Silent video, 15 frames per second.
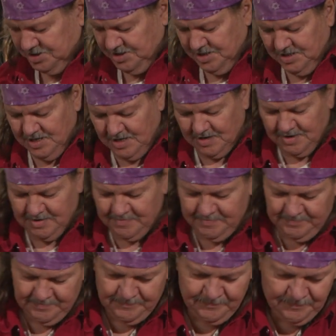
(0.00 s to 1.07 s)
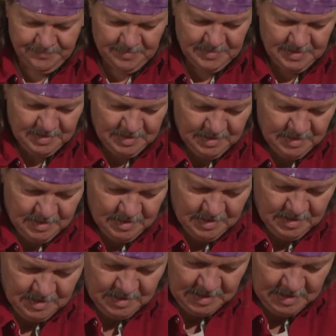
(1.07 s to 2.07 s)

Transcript: because I add to a picture,